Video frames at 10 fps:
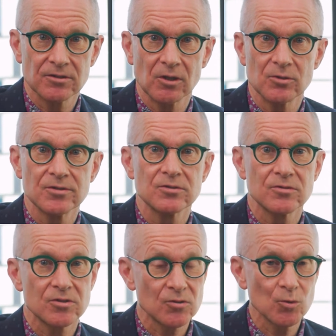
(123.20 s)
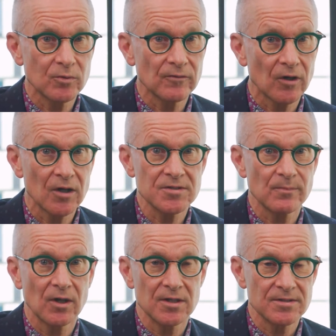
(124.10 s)
doses supervised
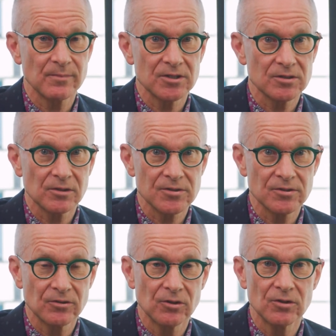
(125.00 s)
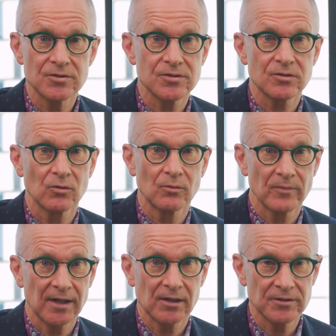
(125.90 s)
by a specialist nurse or
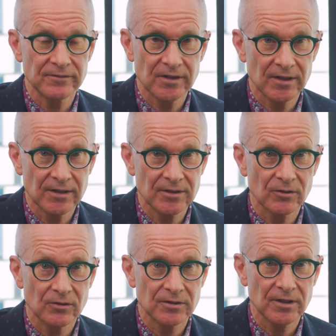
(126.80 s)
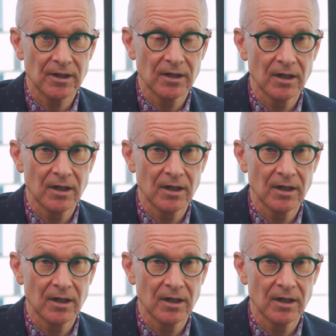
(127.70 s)
palliative care doctor,